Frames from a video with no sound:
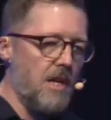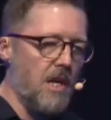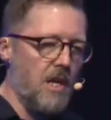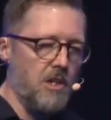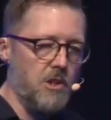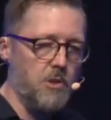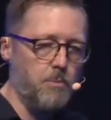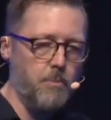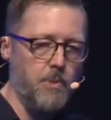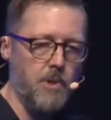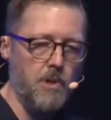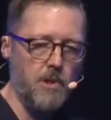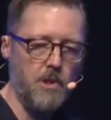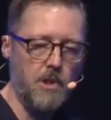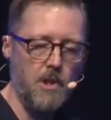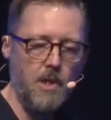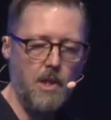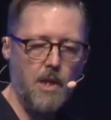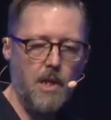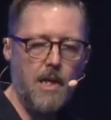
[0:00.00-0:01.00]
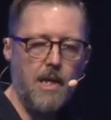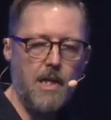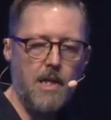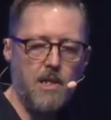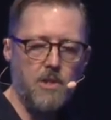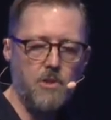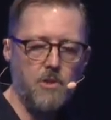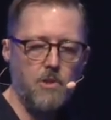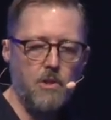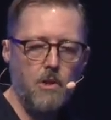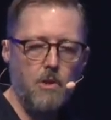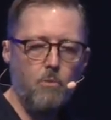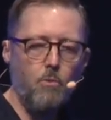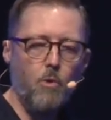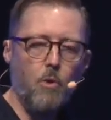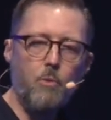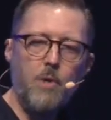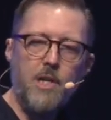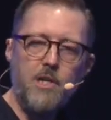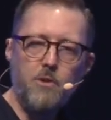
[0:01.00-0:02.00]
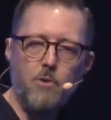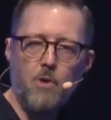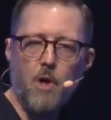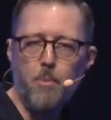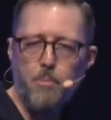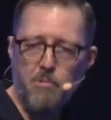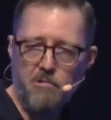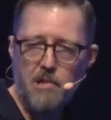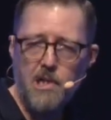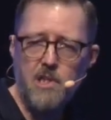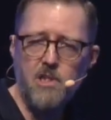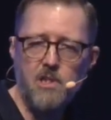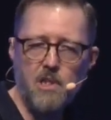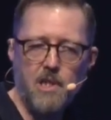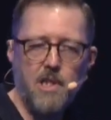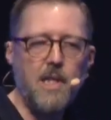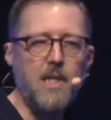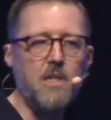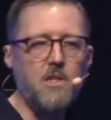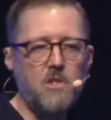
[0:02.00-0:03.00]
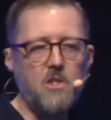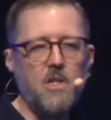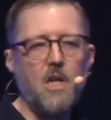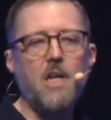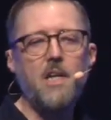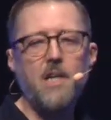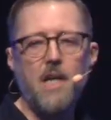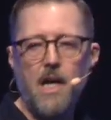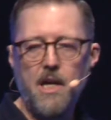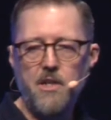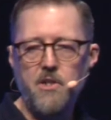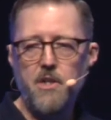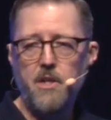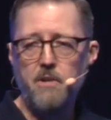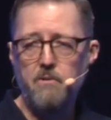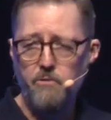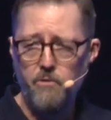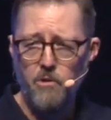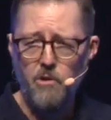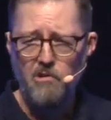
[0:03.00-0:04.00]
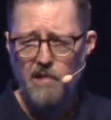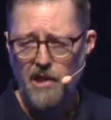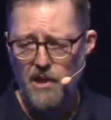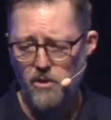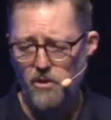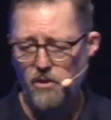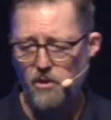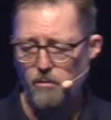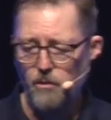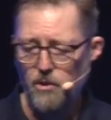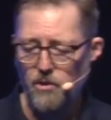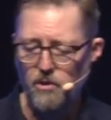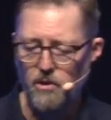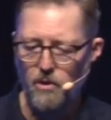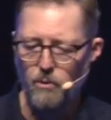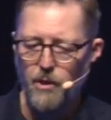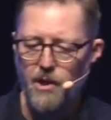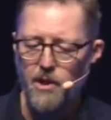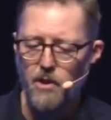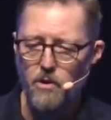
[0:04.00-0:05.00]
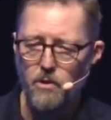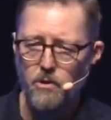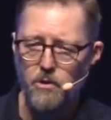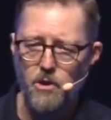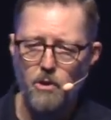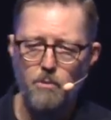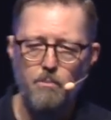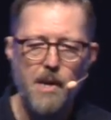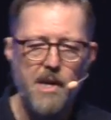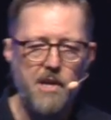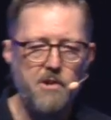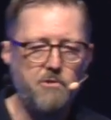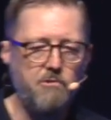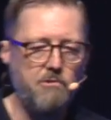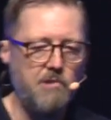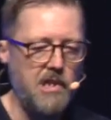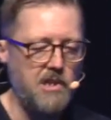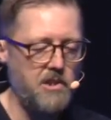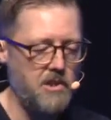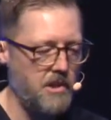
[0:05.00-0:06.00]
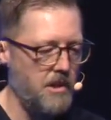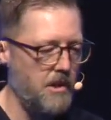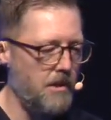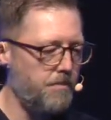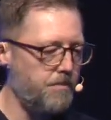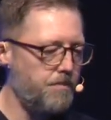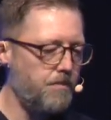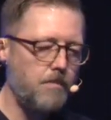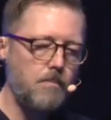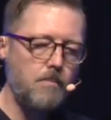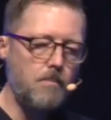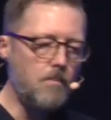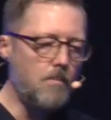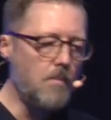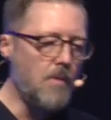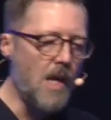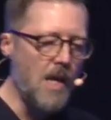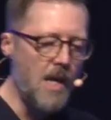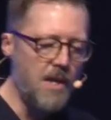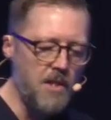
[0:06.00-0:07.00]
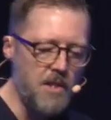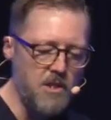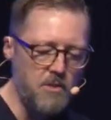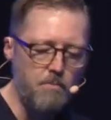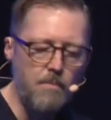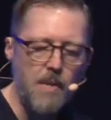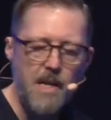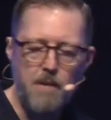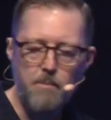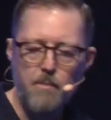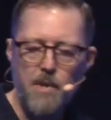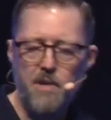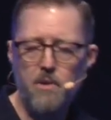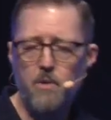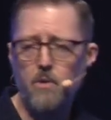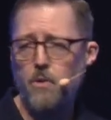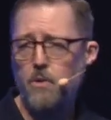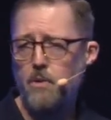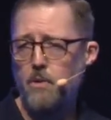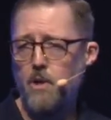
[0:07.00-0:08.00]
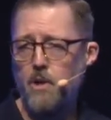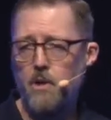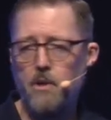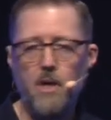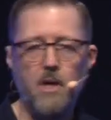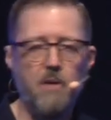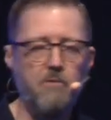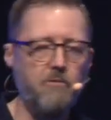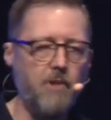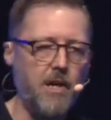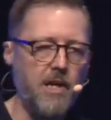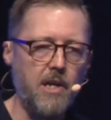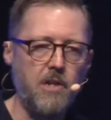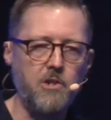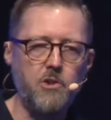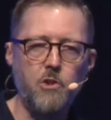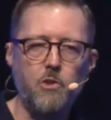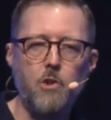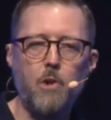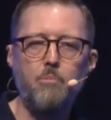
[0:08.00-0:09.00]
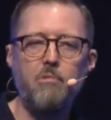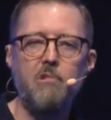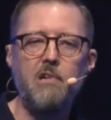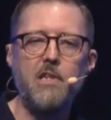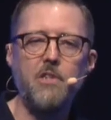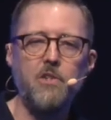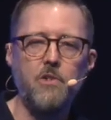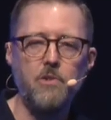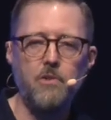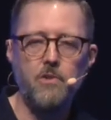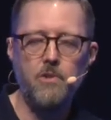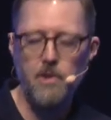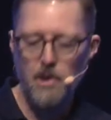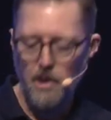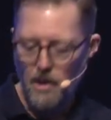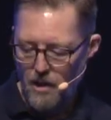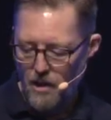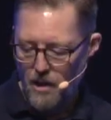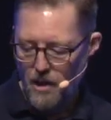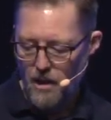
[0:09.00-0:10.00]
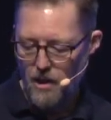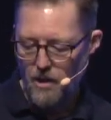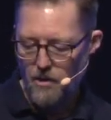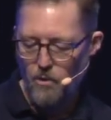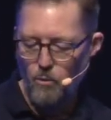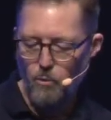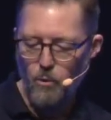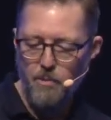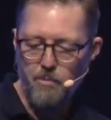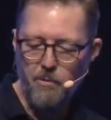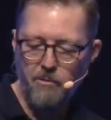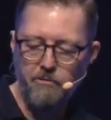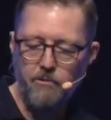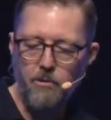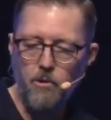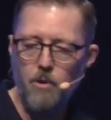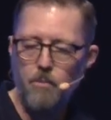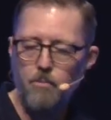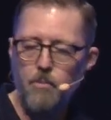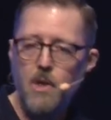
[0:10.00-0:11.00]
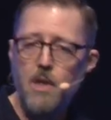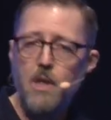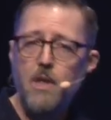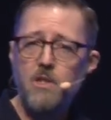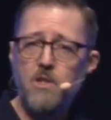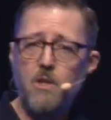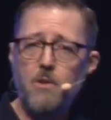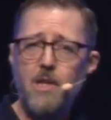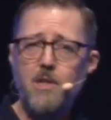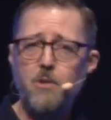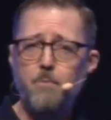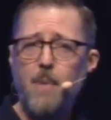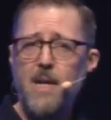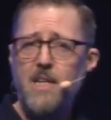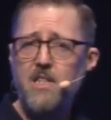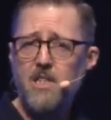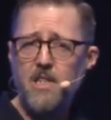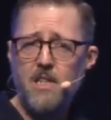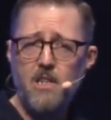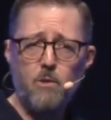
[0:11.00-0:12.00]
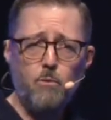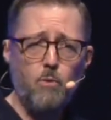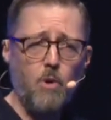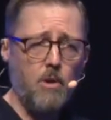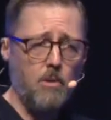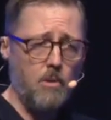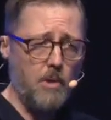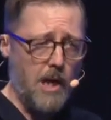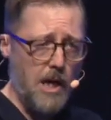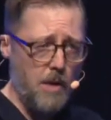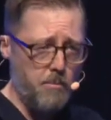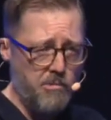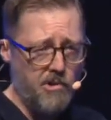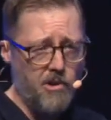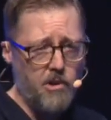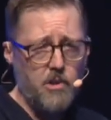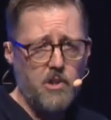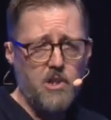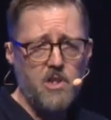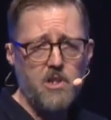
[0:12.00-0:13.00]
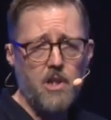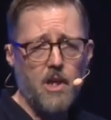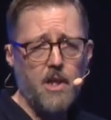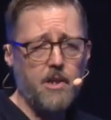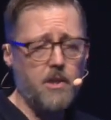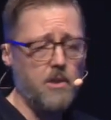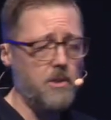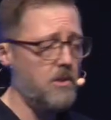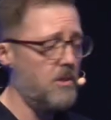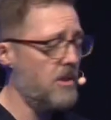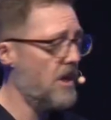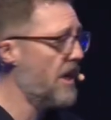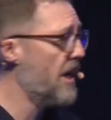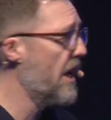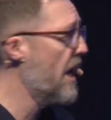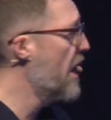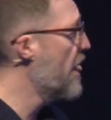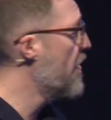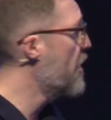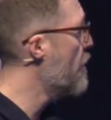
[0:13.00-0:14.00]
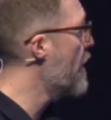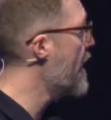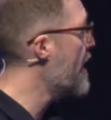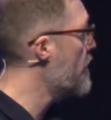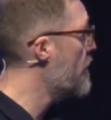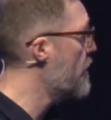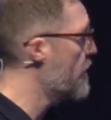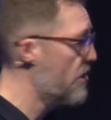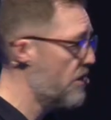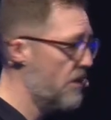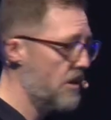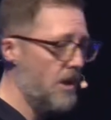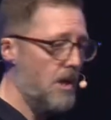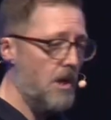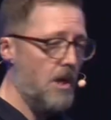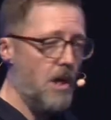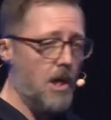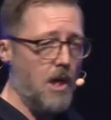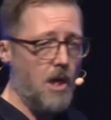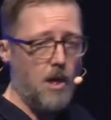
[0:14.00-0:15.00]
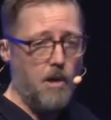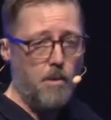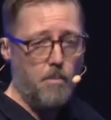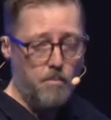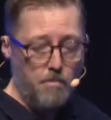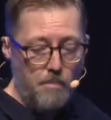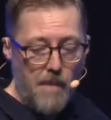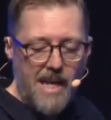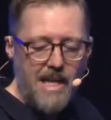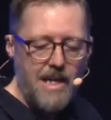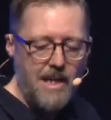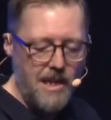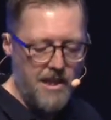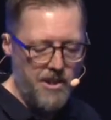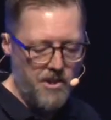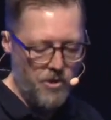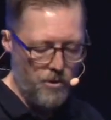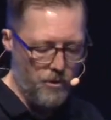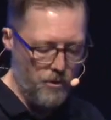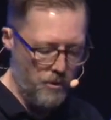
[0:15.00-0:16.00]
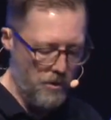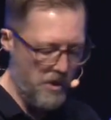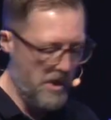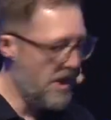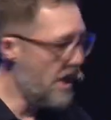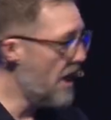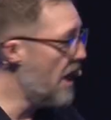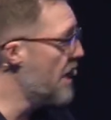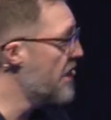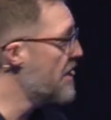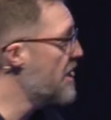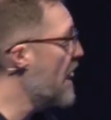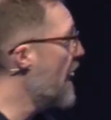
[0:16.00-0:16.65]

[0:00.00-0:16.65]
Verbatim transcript: the iceberg is what we do operationally inside Adyen for our customers. So we can also manage risk, and there's many, many other uh, financial operations uh, that we perform. So that's basically what our product designers and our UXers uh, mainly do at